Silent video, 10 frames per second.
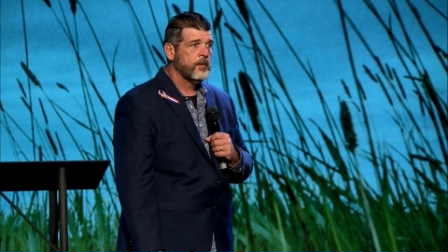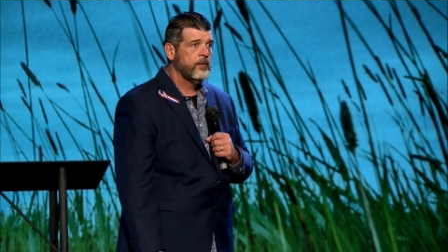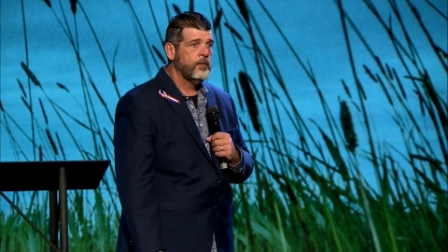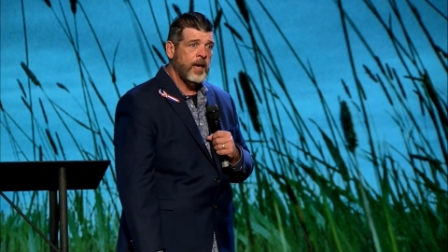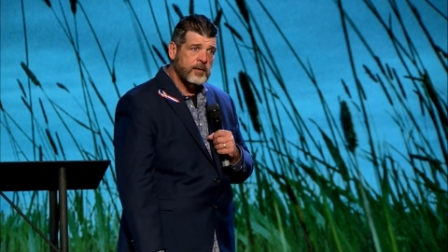
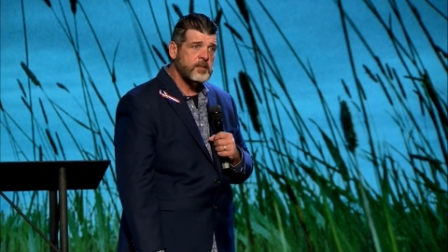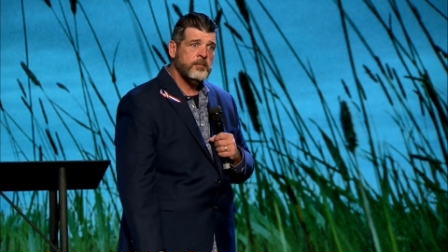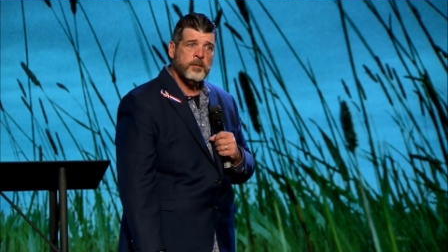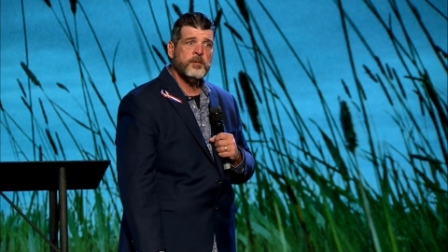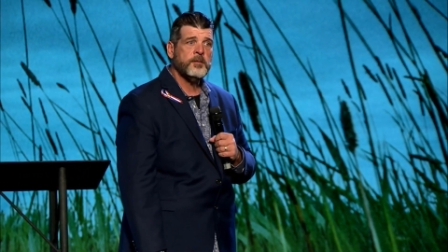We have to
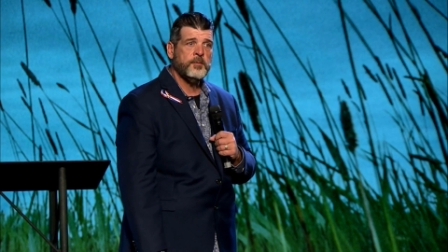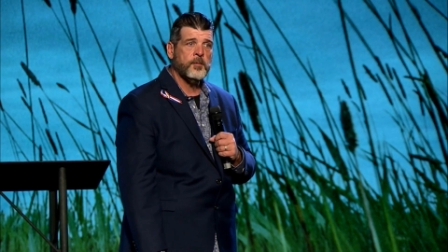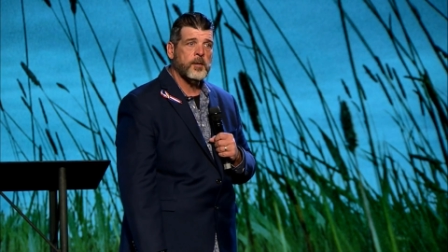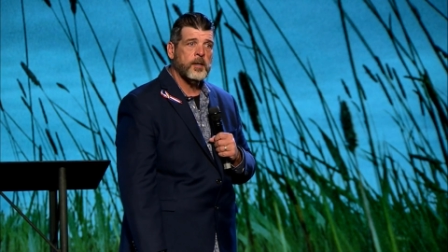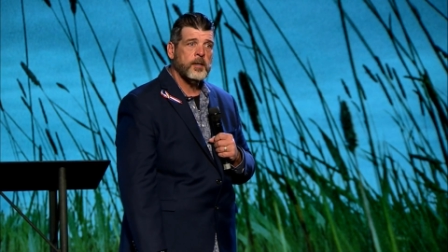remember the
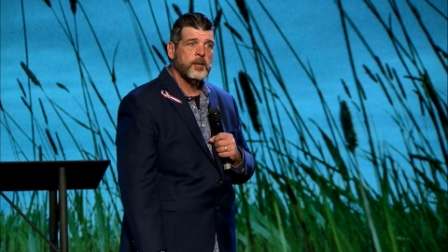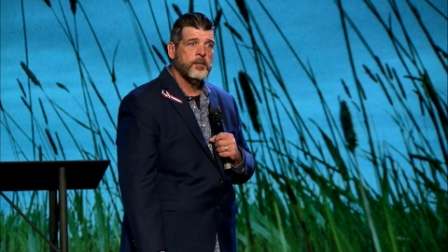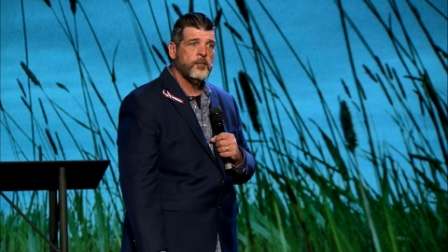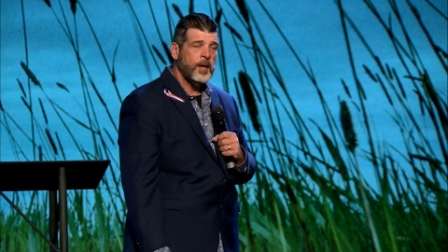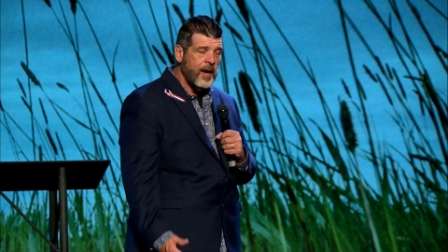poor.
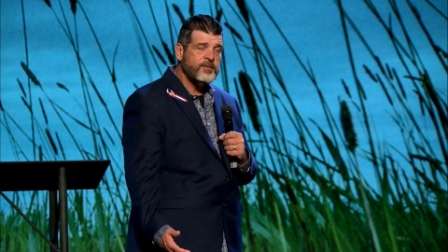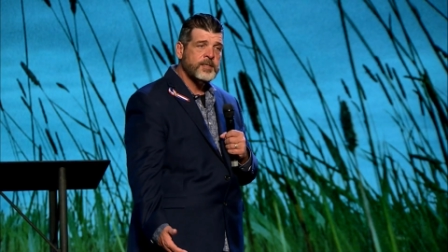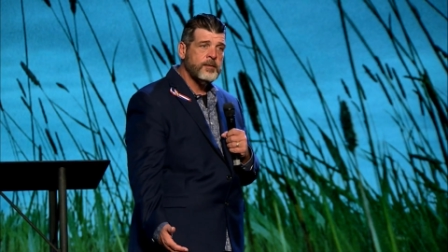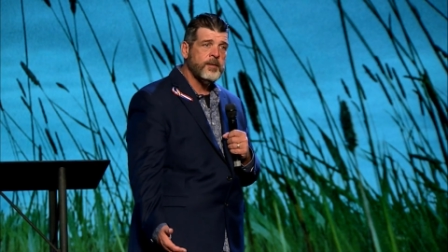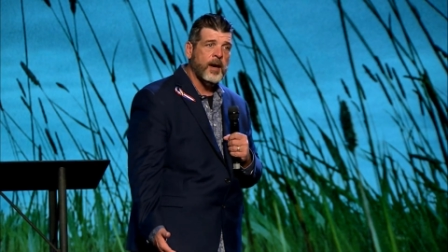We have to
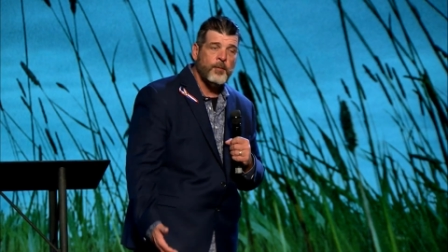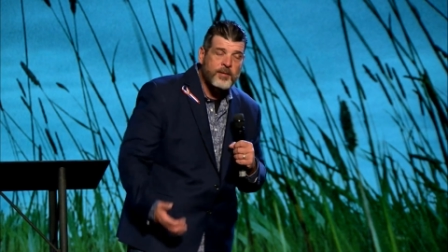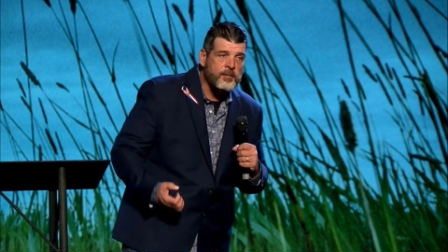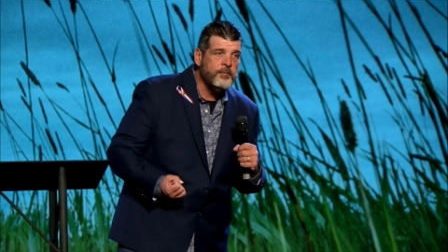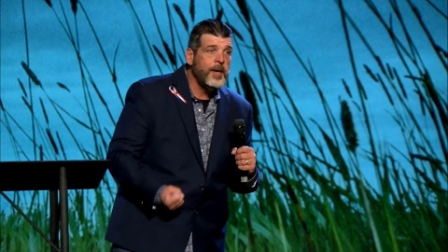do that. We have
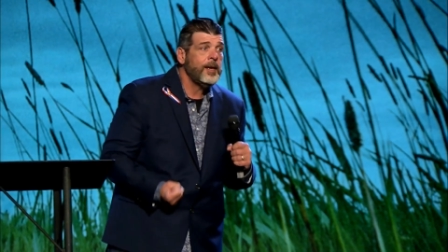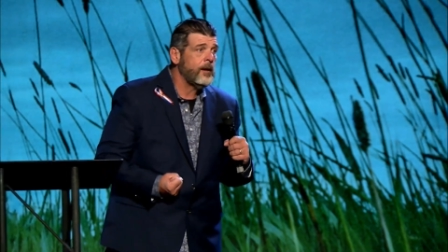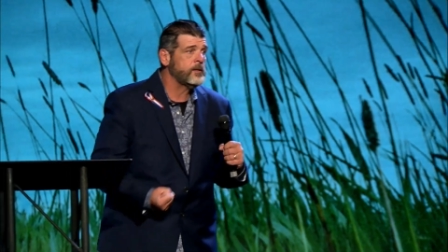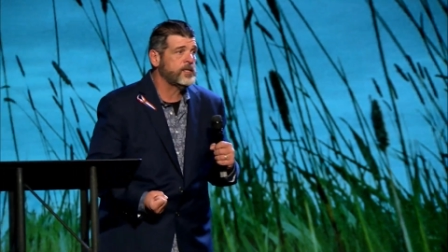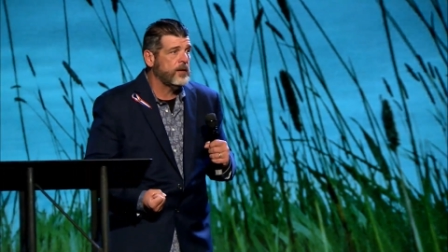to make
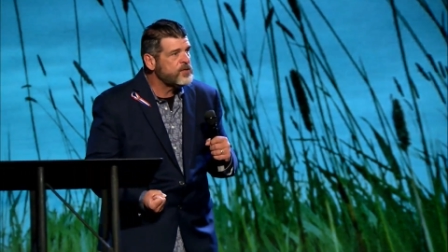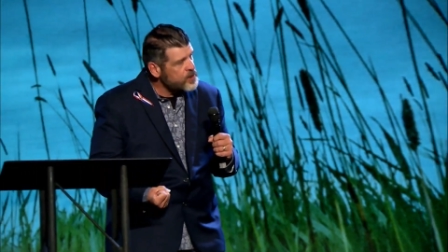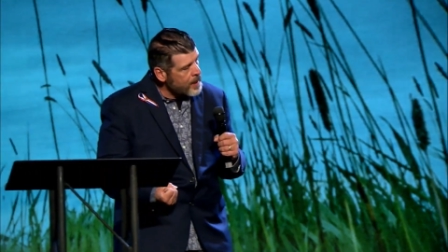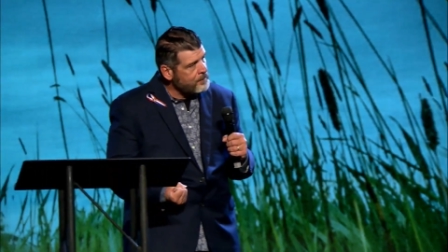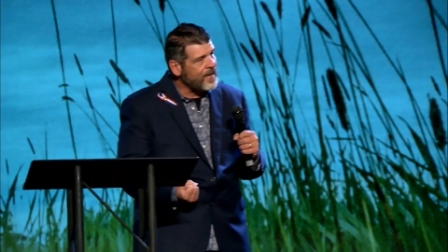ourselves
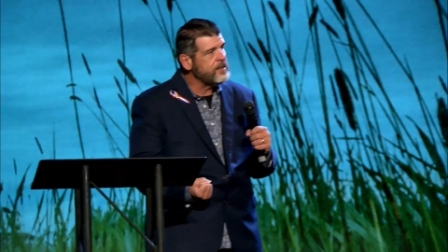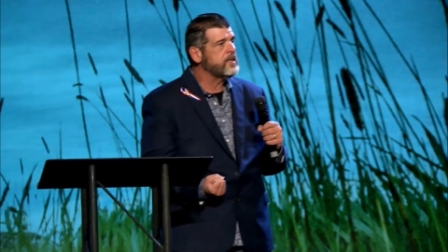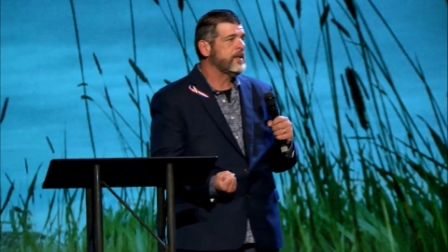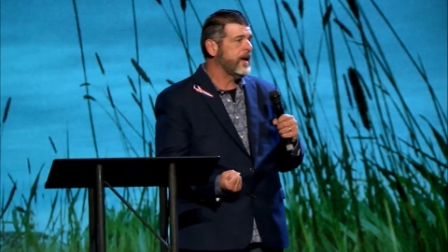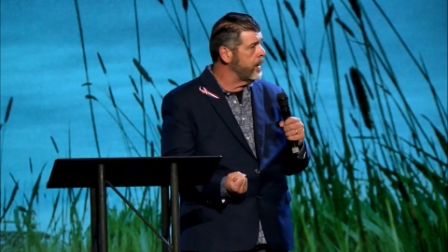step into
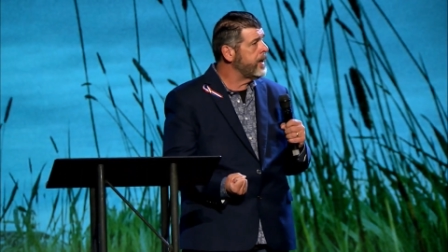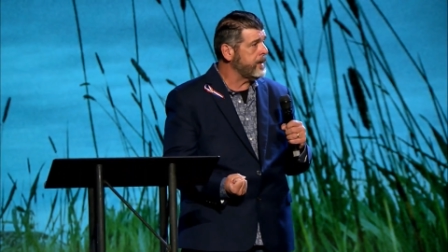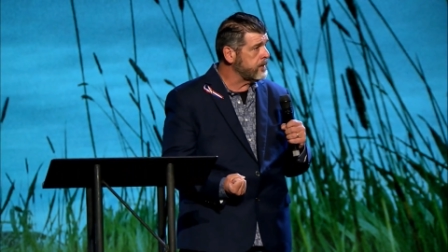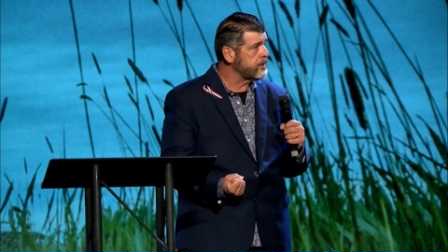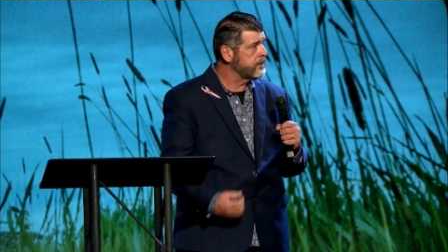that lane.